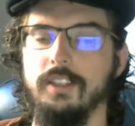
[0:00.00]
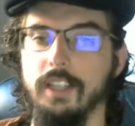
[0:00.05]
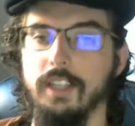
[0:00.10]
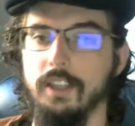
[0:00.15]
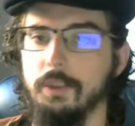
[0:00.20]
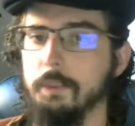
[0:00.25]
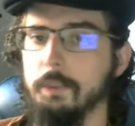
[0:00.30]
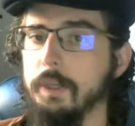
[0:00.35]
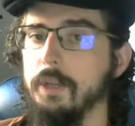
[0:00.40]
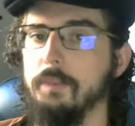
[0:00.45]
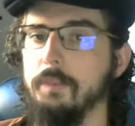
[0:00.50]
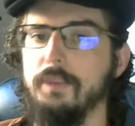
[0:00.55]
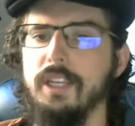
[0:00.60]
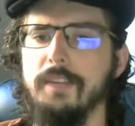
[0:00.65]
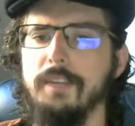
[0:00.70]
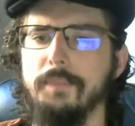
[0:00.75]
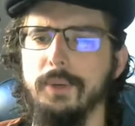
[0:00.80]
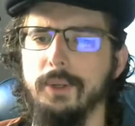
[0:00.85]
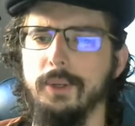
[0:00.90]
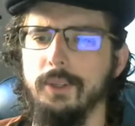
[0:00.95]
that thrill
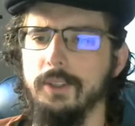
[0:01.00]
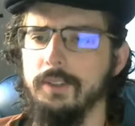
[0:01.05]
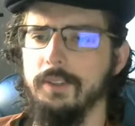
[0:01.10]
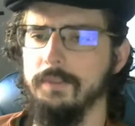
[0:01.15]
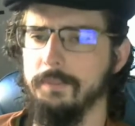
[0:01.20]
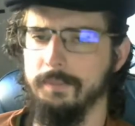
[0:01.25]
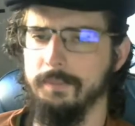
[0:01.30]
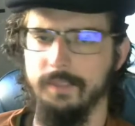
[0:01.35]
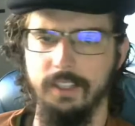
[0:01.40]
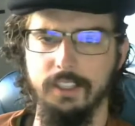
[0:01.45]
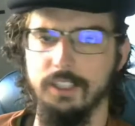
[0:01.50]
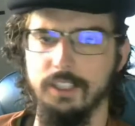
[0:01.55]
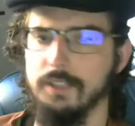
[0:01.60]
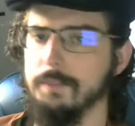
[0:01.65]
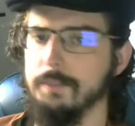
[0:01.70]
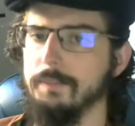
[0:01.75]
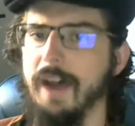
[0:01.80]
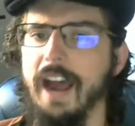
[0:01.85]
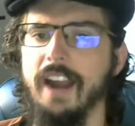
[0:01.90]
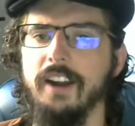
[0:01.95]
people,
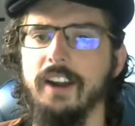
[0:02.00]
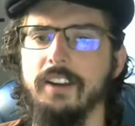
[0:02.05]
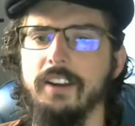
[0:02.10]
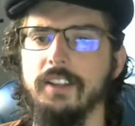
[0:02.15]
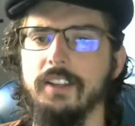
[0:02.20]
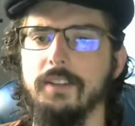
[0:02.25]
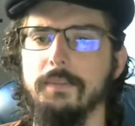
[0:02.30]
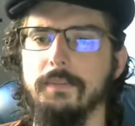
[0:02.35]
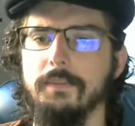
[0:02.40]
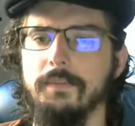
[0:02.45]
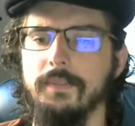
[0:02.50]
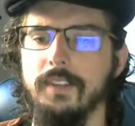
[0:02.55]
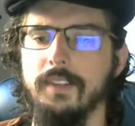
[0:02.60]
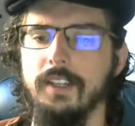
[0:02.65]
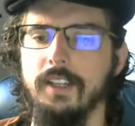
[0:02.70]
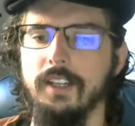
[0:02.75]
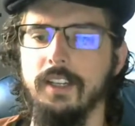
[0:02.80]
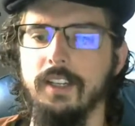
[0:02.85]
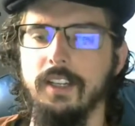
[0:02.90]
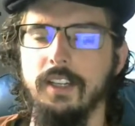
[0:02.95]
inspire them,
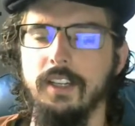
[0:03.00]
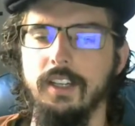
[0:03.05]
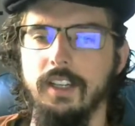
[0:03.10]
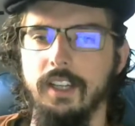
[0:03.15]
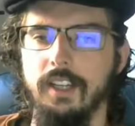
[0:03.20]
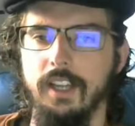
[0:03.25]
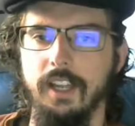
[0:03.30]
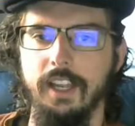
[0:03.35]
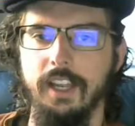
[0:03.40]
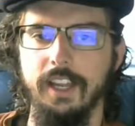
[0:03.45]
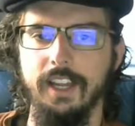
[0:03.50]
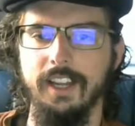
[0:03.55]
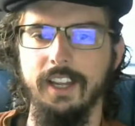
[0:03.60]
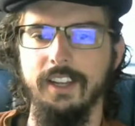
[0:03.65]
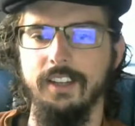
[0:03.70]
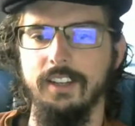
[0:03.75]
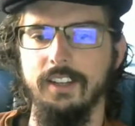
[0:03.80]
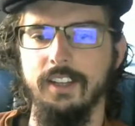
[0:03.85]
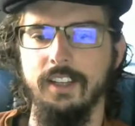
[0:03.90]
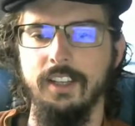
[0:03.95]

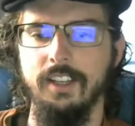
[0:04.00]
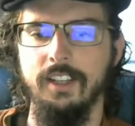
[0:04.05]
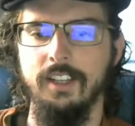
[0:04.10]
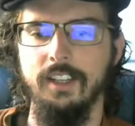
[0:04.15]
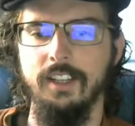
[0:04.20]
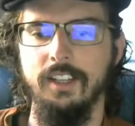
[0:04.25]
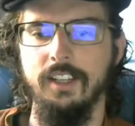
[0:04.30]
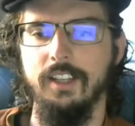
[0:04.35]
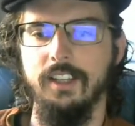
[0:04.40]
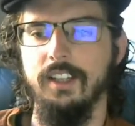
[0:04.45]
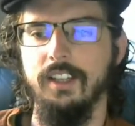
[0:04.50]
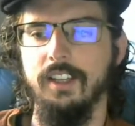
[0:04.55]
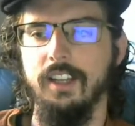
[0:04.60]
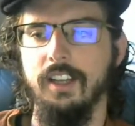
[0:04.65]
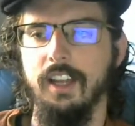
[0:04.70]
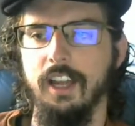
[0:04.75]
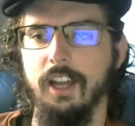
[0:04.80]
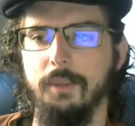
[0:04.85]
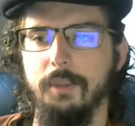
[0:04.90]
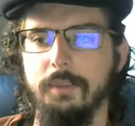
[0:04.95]
and
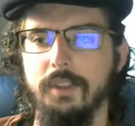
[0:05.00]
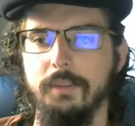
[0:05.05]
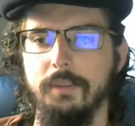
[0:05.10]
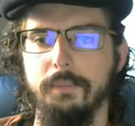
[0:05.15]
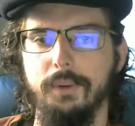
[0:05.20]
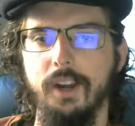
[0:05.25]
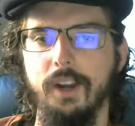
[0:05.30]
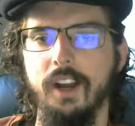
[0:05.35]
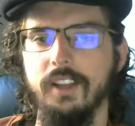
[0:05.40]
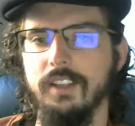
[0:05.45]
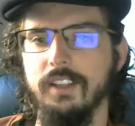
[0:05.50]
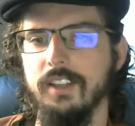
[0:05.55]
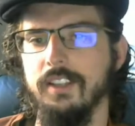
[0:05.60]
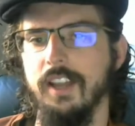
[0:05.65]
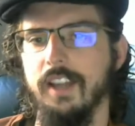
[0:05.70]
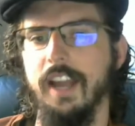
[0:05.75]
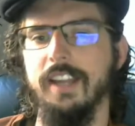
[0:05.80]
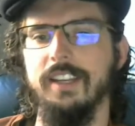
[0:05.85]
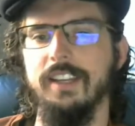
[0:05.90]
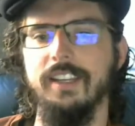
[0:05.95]
help them
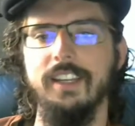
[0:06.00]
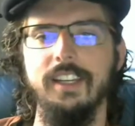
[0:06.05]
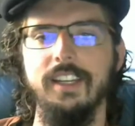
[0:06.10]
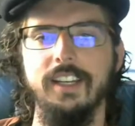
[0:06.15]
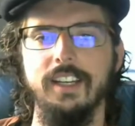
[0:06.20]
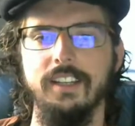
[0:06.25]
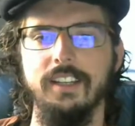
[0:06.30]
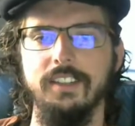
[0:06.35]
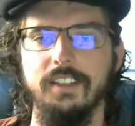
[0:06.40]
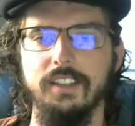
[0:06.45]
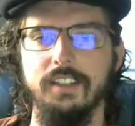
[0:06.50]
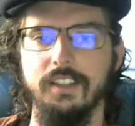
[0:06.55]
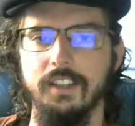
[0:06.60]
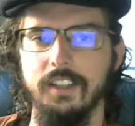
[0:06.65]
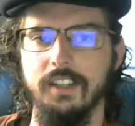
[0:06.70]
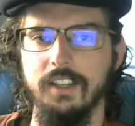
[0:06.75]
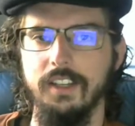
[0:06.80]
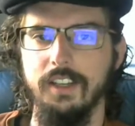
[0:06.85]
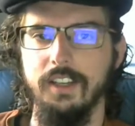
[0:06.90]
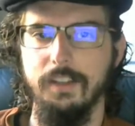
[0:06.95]
process ideas and
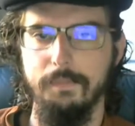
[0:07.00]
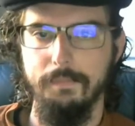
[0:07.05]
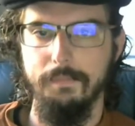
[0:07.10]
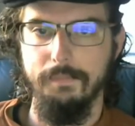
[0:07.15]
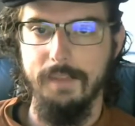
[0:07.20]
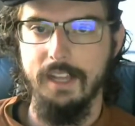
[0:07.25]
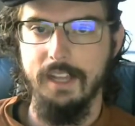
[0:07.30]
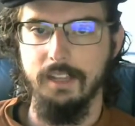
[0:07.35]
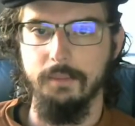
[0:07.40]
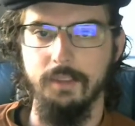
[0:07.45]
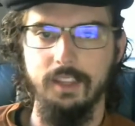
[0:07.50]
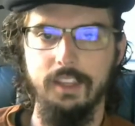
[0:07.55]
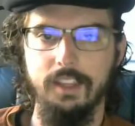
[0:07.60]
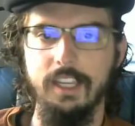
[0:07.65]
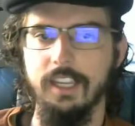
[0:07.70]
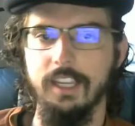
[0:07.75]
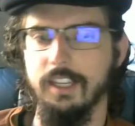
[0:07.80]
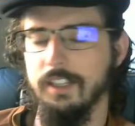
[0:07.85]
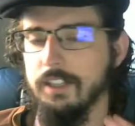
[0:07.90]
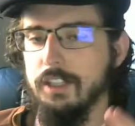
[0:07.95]
make them
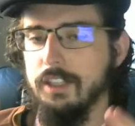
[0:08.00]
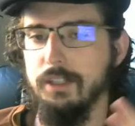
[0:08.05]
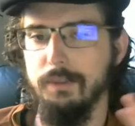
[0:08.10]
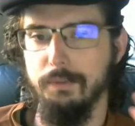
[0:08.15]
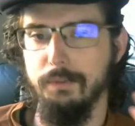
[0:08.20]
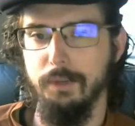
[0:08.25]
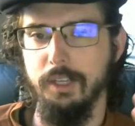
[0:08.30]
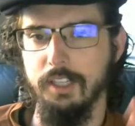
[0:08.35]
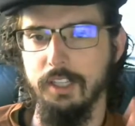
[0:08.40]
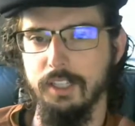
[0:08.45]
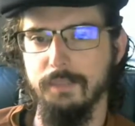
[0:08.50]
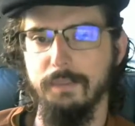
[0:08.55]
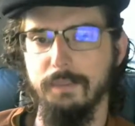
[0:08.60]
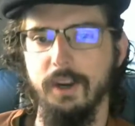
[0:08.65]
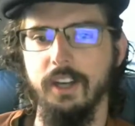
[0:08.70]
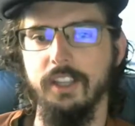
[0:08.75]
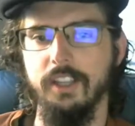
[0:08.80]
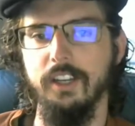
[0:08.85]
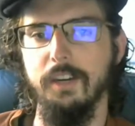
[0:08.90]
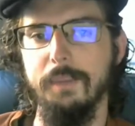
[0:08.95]
think and really
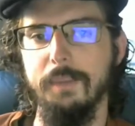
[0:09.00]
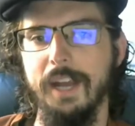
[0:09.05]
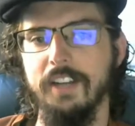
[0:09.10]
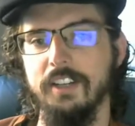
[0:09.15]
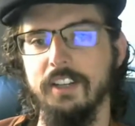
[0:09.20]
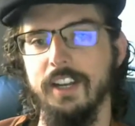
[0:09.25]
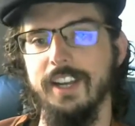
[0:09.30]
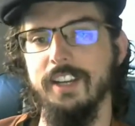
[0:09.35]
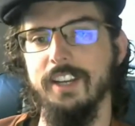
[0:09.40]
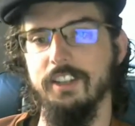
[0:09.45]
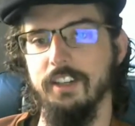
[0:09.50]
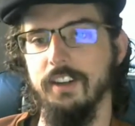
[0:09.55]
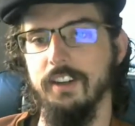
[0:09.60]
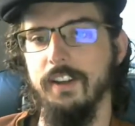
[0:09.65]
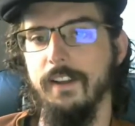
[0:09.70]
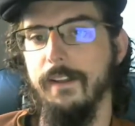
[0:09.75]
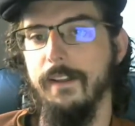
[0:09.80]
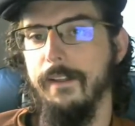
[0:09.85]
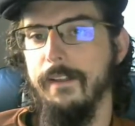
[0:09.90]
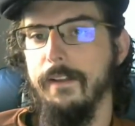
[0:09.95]
spark their imagination.
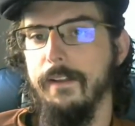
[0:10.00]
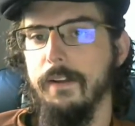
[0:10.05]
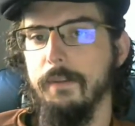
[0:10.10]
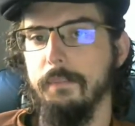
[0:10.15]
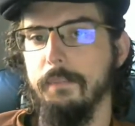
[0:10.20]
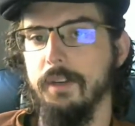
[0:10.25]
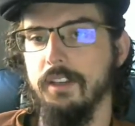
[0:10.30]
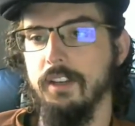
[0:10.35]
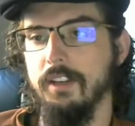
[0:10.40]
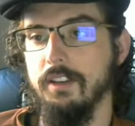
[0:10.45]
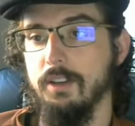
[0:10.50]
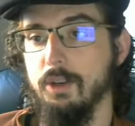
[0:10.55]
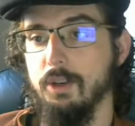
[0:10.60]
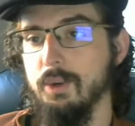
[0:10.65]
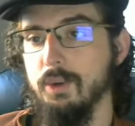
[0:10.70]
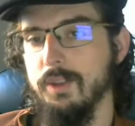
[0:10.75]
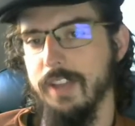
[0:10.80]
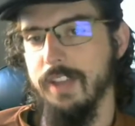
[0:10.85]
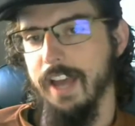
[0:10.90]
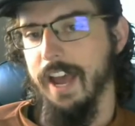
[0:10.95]
But to
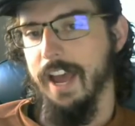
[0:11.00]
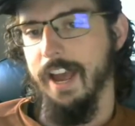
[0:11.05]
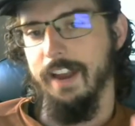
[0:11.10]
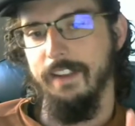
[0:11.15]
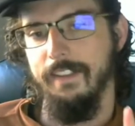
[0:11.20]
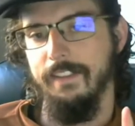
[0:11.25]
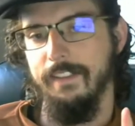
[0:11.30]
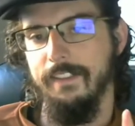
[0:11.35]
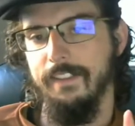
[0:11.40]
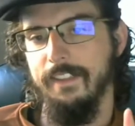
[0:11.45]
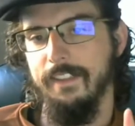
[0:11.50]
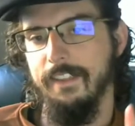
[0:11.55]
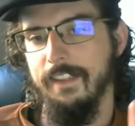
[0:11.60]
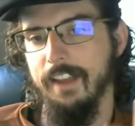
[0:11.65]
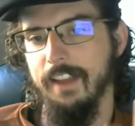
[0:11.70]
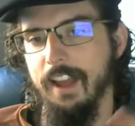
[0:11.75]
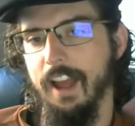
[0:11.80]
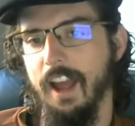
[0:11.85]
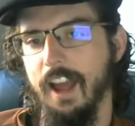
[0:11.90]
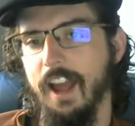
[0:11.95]
do that,
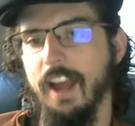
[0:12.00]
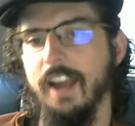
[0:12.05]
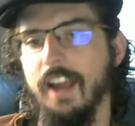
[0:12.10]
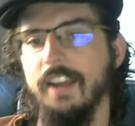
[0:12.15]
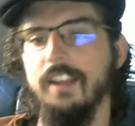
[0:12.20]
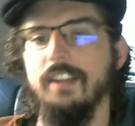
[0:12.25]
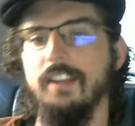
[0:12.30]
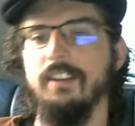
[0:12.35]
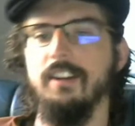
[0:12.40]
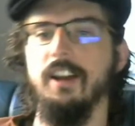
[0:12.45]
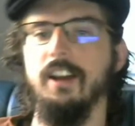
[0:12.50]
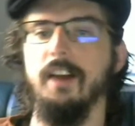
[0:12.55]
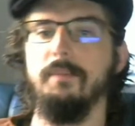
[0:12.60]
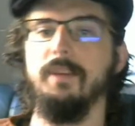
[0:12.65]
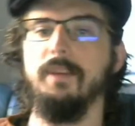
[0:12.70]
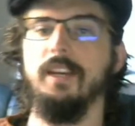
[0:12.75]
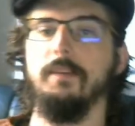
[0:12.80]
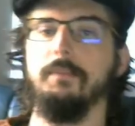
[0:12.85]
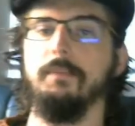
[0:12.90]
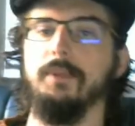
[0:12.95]
I need to not
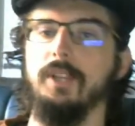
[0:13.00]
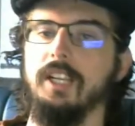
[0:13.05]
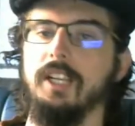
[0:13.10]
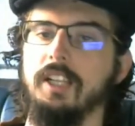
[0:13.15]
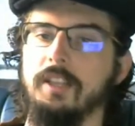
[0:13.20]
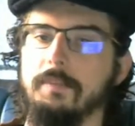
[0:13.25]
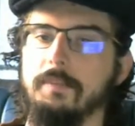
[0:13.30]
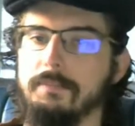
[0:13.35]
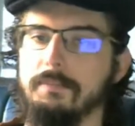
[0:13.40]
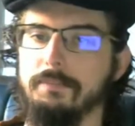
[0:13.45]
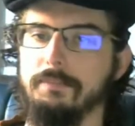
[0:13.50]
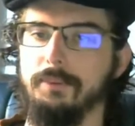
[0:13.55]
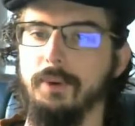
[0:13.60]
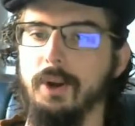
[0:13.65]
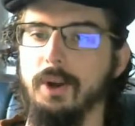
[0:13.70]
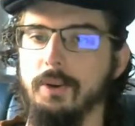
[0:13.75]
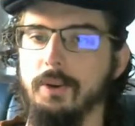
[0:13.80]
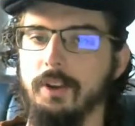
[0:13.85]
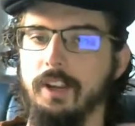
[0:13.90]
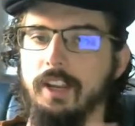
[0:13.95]
be completely
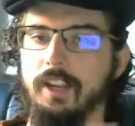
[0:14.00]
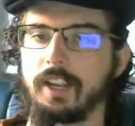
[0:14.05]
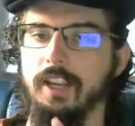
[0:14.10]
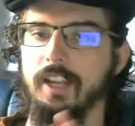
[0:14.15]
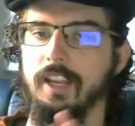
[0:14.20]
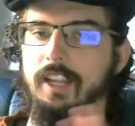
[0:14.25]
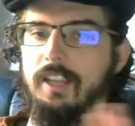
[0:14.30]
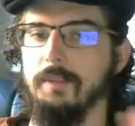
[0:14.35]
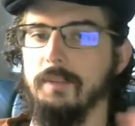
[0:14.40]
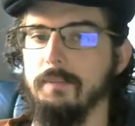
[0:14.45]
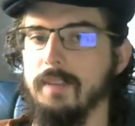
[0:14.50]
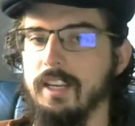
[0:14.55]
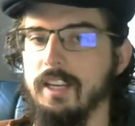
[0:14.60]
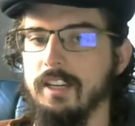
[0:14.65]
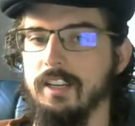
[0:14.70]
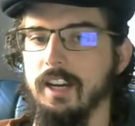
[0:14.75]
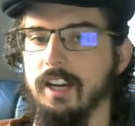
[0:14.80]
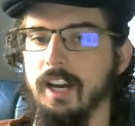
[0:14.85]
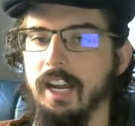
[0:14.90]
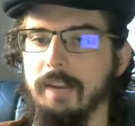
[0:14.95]
broke in the
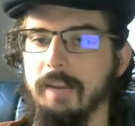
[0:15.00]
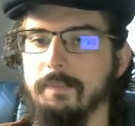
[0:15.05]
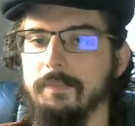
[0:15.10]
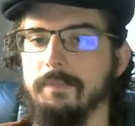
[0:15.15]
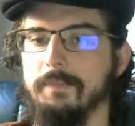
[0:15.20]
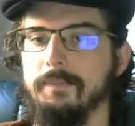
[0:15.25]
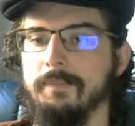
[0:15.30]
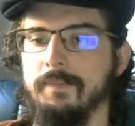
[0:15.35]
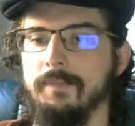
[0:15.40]
meantime.